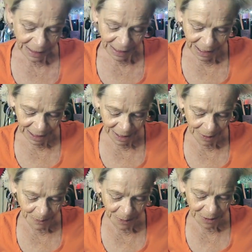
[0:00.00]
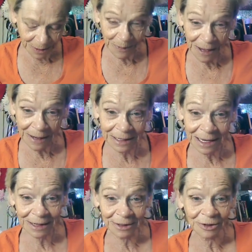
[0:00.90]
And I put the
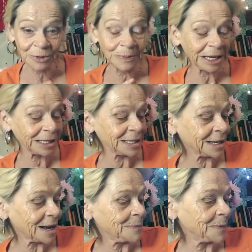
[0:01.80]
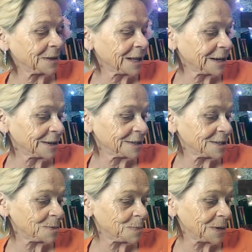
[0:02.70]
pancake dough, mix it up, and then I
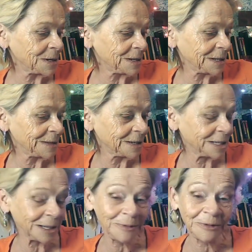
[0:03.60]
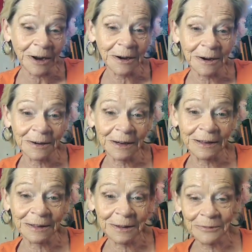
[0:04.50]
just put it in the deep fryer and
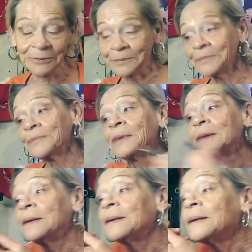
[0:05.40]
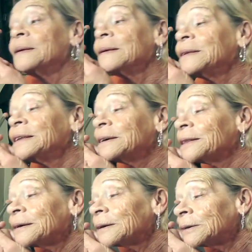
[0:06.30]
let them until
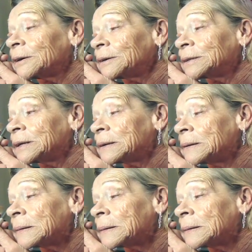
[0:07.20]
they're cooked.